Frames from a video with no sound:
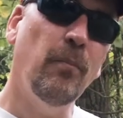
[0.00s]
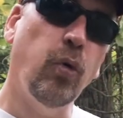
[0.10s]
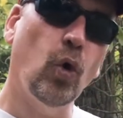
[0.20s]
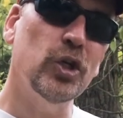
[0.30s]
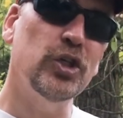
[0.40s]

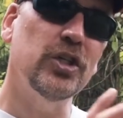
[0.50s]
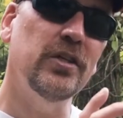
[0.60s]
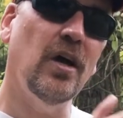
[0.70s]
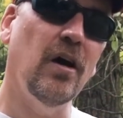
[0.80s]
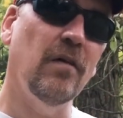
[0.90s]

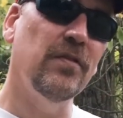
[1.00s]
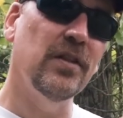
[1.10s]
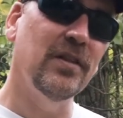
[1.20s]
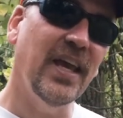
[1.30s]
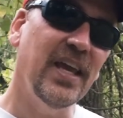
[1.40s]
portion of
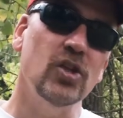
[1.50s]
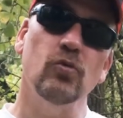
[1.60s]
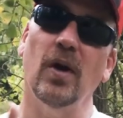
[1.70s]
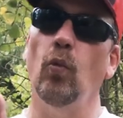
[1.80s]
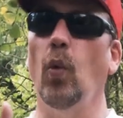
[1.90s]
the lake,
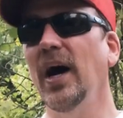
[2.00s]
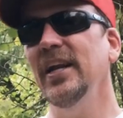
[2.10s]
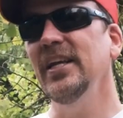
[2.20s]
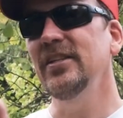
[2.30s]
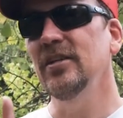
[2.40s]
so I
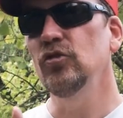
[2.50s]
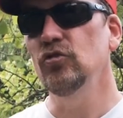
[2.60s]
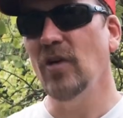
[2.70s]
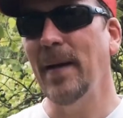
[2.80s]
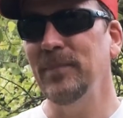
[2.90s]
wanted to
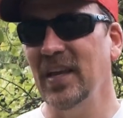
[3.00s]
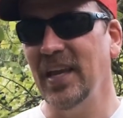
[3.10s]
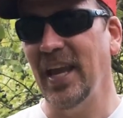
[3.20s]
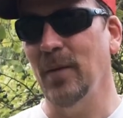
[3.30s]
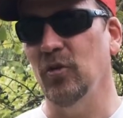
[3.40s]
drop the
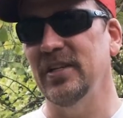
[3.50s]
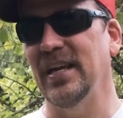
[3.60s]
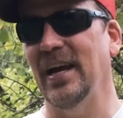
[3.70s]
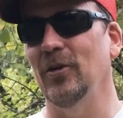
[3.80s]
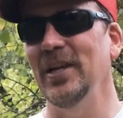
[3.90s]
camera
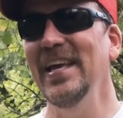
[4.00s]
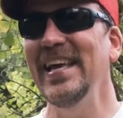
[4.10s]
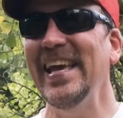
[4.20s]
down